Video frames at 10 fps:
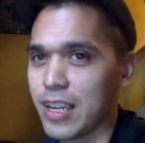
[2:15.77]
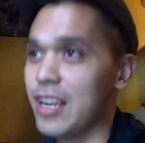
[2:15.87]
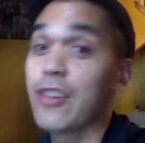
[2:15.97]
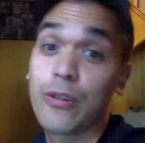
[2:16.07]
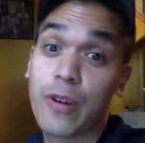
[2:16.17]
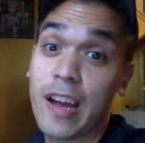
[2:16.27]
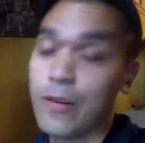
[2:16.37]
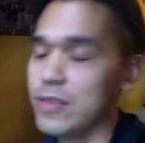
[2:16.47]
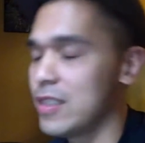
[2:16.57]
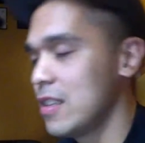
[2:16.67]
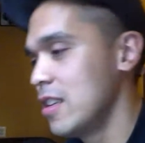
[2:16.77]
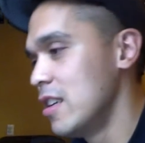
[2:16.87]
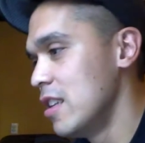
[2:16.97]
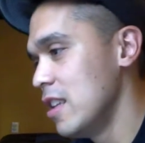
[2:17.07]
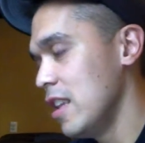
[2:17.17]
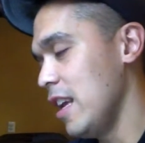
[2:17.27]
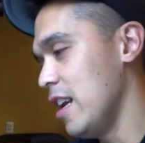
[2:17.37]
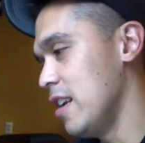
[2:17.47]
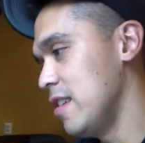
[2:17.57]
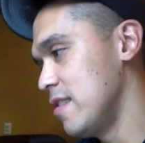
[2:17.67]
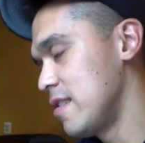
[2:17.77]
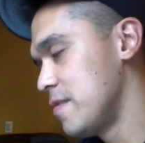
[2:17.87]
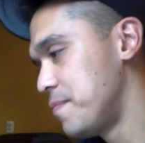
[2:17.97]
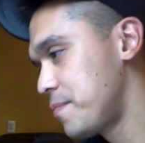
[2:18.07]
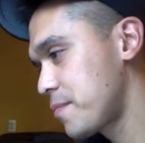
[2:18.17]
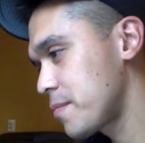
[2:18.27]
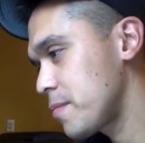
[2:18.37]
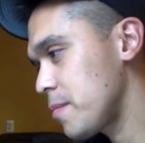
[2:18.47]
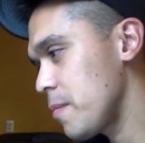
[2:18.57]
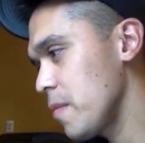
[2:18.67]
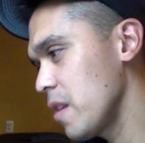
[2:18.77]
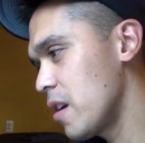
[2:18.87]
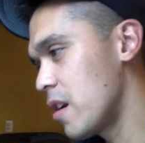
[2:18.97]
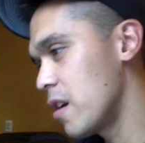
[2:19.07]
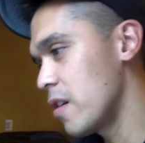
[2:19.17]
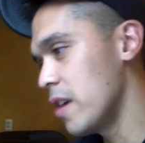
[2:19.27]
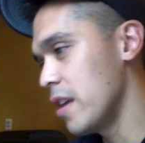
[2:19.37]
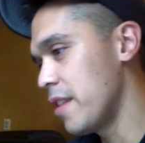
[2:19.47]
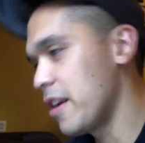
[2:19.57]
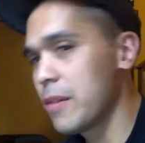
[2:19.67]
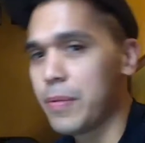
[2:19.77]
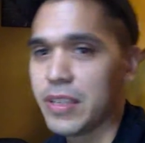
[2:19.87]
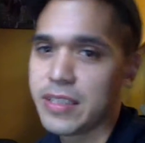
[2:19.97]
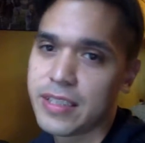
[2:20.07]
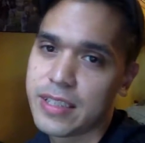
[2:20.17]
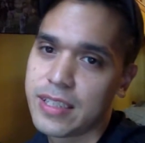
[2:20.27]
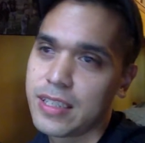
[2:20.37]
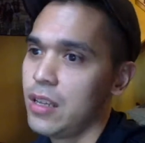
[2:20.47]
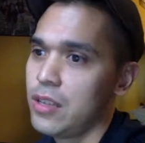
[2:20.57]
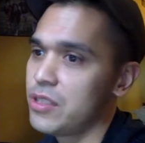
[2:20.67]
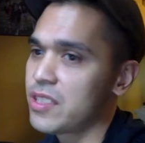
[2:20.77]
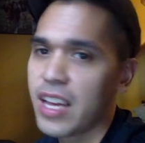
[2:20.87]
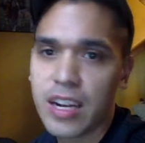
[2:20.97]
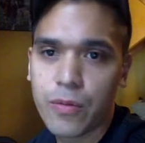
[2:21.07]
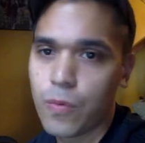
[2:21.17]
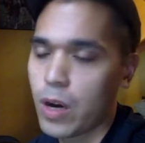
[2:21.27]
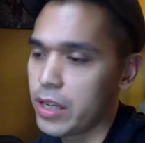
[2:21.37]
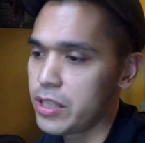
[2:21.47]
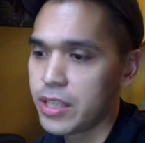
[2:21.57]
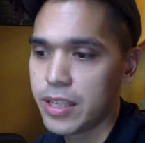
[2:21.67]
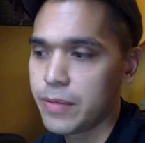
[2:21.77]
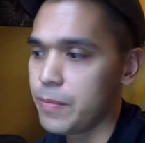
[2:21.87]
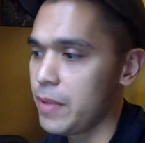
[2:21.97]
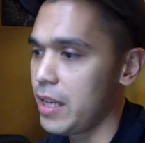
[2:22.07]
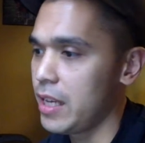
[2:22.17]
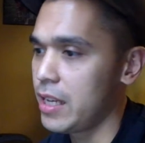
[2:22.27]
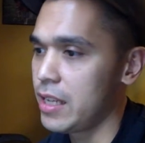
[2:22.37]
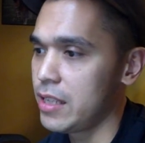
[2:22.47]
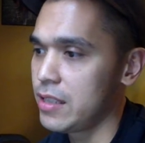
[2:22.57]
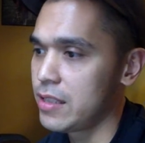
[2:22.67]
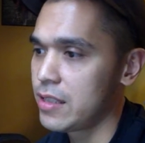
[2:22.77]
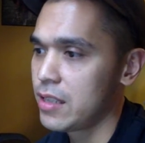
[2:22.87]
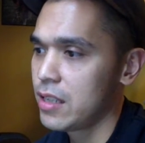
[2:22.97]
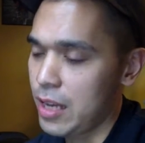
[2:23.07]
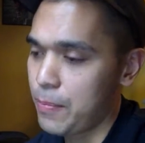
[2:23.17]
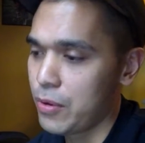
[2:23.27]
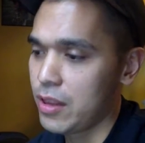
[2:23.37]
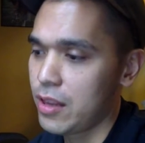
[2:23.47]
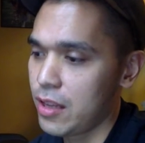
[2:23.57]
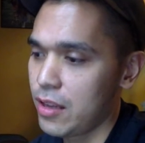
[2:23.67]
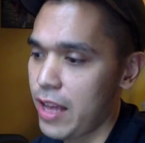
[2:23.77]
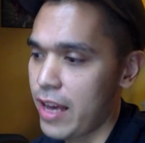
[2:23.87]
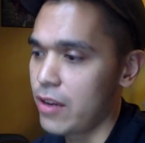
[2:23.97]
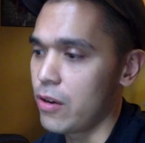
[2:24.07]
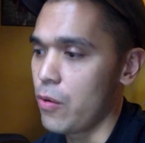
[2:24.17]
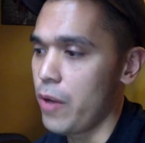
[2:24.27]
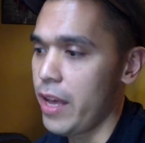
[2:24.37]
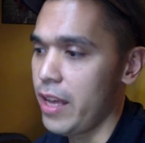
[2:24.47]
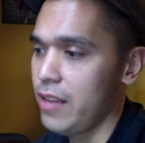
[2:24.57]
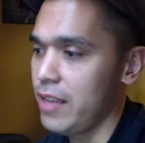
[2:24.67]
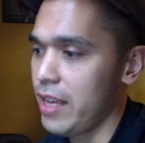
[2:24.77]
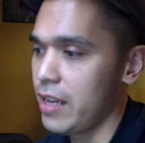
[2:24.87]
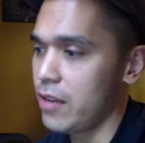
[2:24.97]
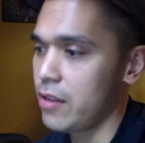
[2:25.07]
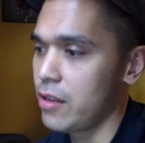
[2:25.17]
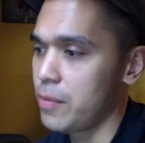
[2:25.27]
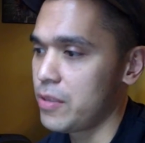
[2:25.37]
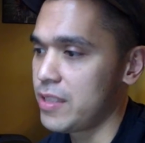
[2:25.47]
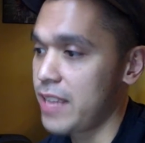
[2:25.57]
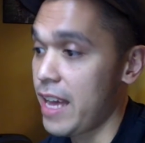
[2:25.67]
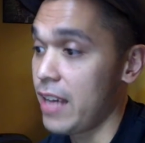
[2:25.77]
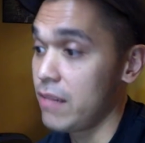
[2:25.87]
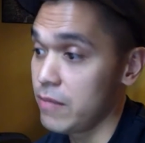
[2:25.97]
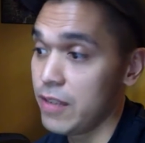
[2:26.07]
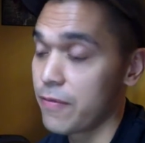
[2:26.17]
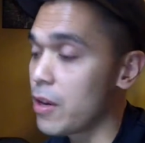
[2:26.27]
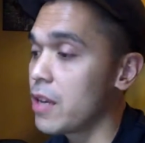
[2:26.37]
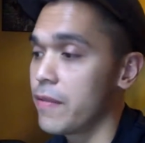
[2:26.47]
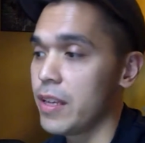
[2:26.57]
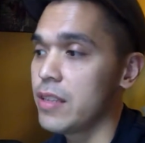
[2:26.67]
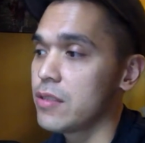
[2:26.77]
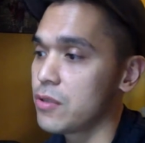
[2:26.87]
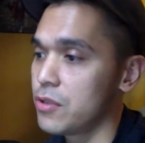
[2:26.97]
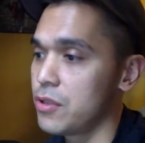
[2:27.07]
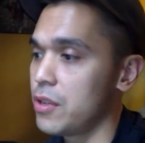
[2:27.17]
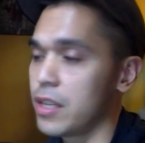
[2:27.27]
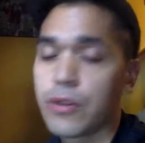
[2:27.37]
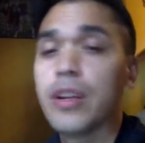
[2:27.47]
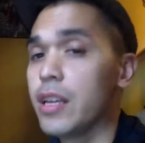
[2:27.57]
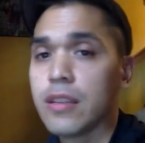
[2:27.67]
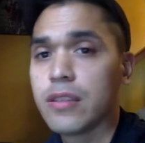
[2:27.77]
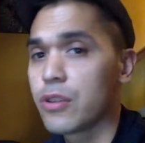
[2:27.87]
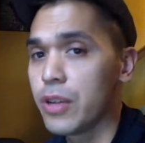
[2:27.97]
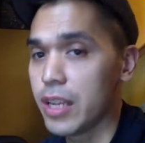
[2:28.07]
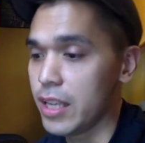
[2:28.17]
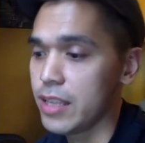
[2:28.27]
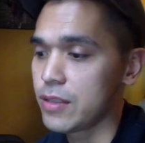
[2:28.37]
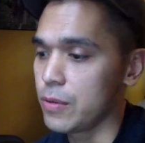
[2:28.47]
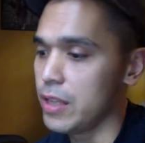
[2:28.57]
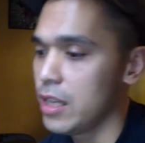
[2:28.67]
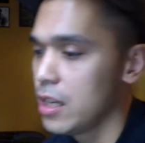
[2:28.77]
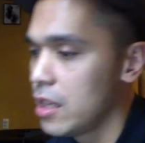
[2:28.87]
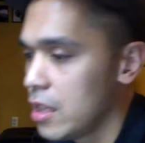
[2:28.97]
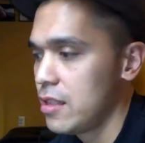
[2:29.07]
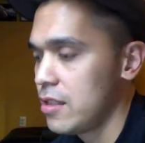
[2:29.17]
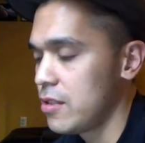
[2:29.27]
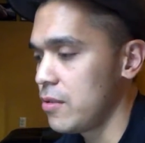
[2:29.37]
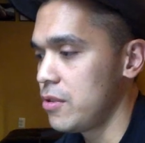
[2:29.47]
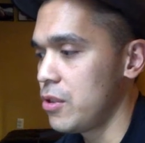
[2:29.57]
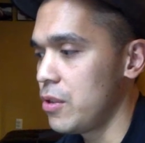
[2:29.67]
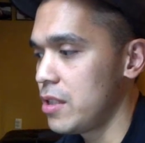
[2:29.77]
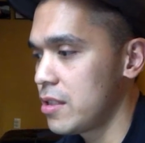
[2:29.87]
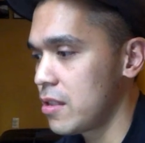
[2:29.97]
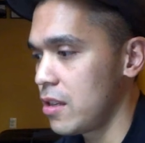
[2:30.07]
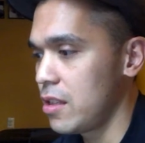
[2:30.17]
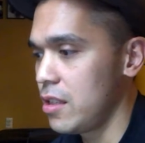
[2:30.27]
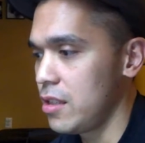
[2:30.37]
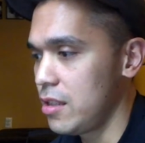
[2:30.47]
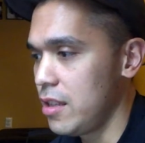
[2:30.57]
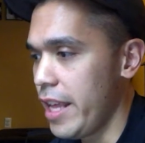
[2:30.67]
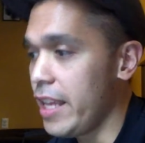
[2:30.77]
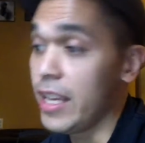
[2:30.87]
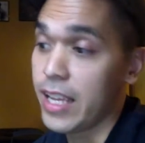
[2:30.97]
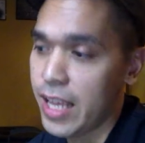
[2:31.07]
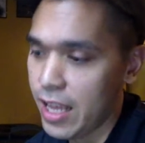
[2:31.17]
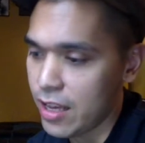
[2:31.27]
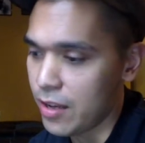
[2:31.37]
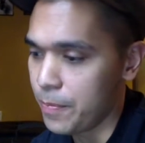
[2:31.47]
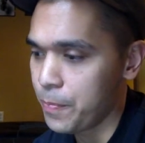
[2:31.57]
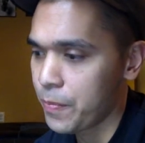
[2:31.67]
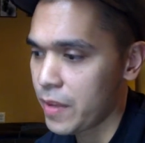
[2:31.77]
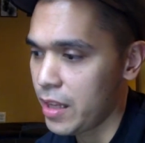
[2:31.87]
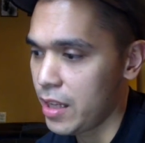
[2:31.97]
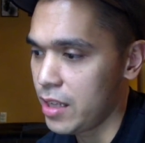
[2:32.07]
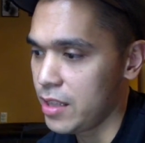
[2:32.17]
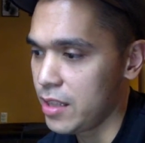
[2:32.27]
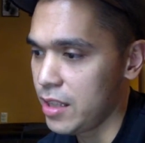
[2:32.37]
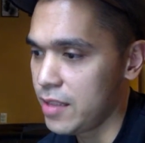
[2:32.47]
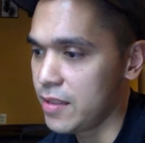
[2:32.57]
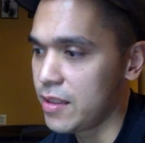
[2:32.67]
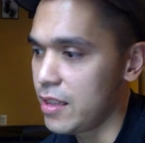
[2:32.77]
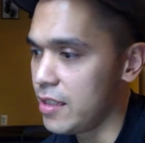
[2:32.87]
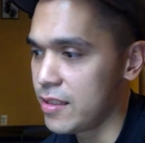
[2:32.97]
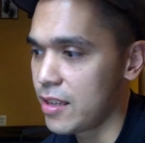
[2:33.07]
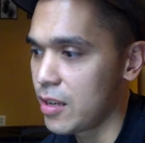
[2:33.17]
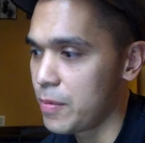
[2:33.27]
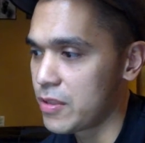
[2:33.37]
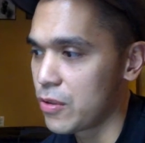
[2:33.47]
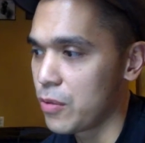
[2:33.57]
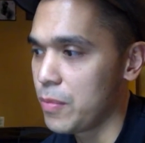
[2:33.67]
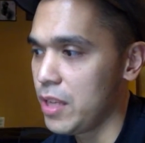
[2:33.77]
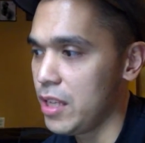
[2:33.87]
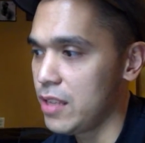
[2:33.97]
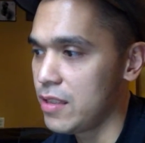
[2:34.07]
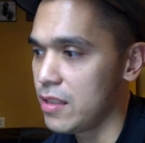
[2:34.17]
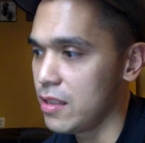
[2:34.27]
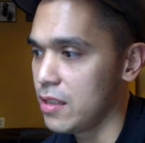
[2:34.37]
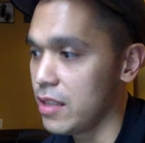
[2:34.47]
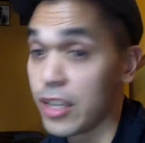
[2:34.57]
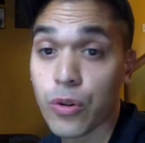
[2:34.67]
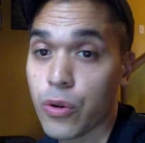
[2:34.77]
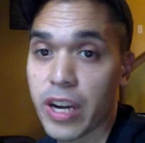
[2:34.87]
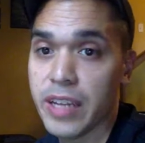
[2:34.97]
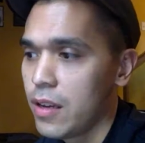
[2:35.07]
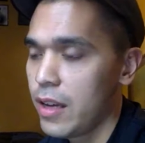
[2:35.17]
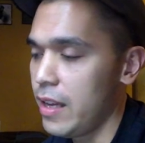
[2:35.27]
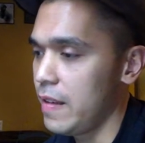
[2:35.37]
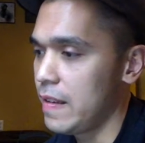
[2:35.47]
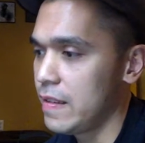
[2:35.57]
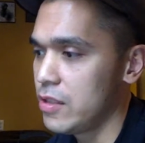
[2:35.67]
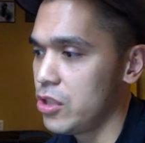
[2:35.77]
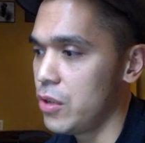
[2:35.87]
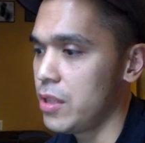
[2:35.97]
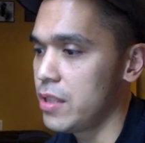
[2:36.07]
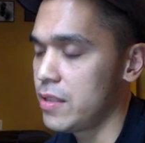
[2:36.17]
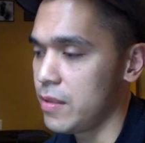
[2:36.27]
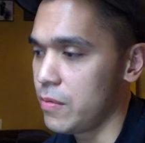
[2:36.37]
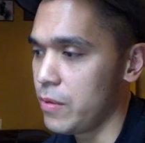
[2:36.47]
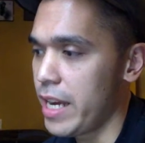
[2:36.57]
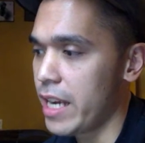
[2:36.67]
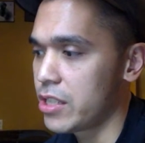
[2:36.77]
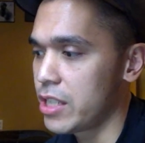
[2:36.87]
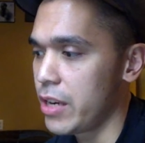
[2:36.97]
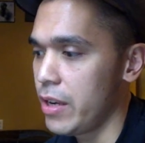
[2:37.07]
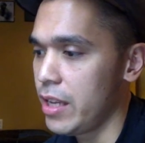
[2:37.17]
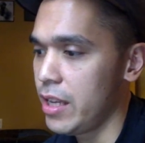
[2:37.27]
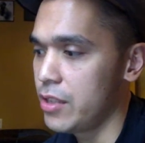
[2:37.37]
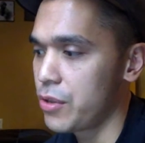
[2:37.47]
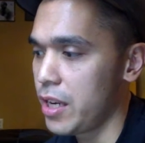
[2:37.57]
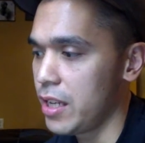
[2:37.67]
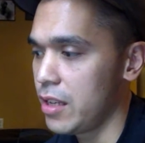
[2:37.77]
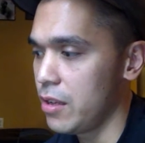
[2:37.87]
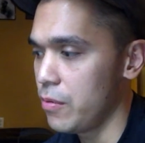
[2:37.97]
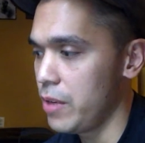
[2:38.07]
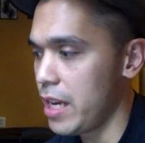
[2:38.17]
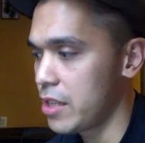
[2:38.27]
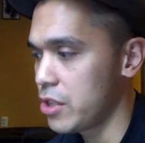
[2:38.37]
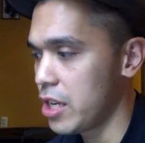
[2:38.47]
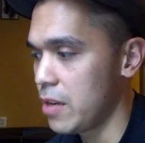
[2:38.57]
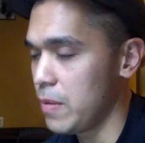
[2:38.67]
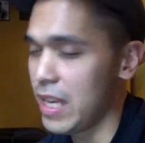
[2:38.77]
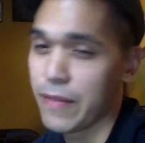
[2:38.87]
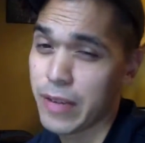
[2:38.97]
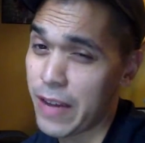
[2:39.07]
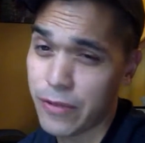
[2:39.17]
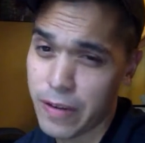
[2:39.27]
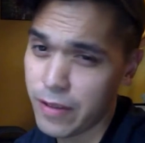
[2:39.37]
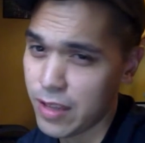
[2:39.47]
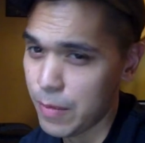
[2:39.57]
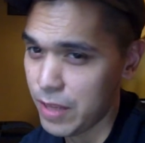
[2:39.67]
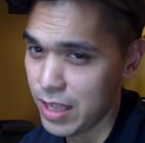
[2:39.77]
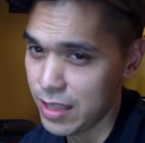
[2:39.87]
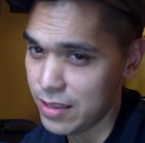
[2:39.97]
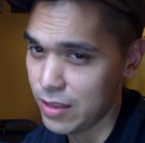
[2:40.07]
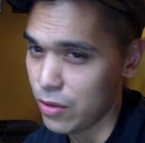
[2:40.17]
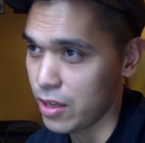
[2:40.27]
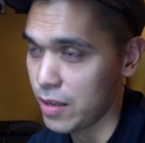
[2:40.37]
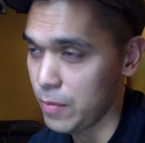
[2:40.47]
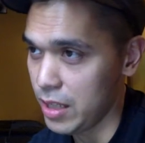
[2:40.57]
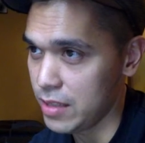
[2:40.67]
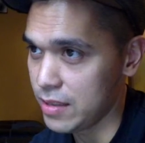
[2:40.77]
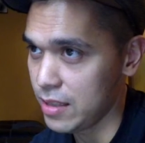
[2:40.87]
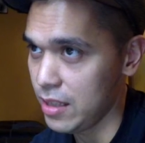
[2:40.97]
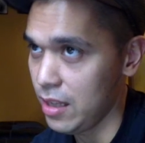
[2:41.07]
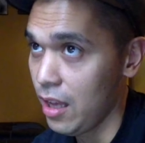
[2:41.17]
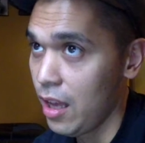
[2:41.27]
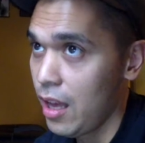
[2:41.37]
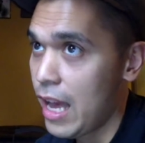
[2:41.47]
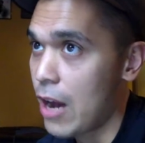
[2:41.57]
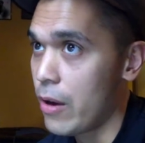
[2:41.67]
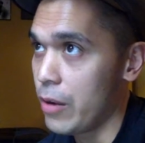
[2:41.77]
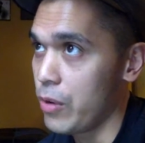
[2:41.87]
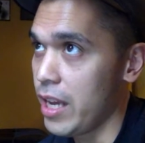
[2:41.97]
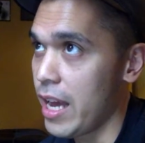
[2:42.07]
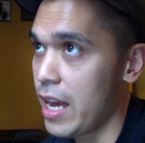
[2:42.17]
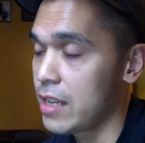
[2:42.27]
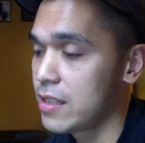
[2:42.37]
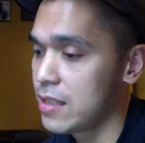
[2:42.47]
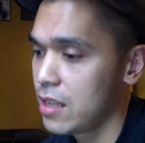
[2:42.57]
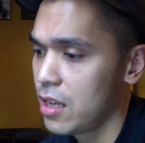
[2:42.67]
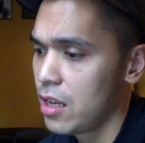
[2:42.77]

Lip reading: round. And our therapist just kind of watched him, and I put the ladder away, and our therapist sat in front of it so Jonah couldn't get to it. So Jonah started hitting him, and his therapist told me to ignore it. Jonah's a reactionary kid trying to get a reaction out of me. After every time he hits, he'll look at me to see how I react.